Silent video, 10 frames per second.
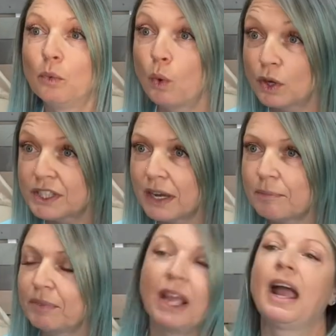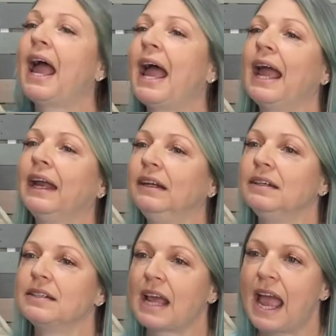water
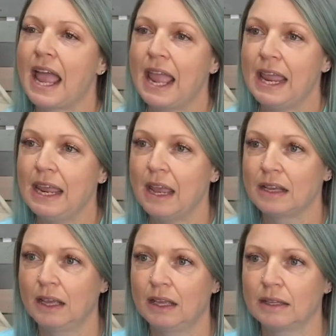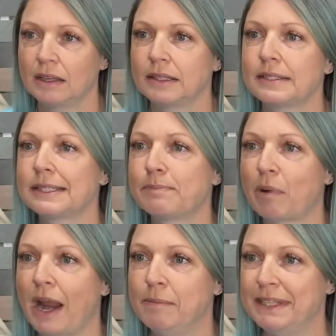and a
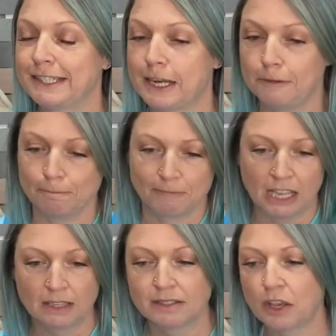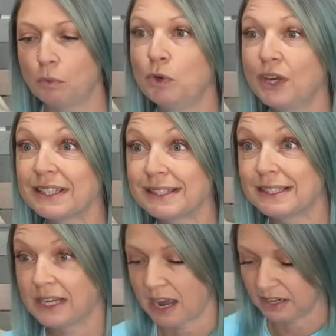spray mister. So we'll get
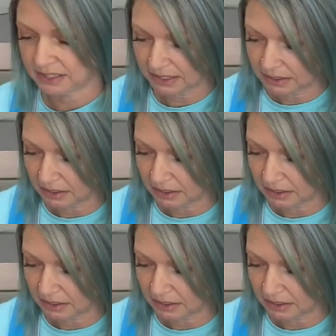started.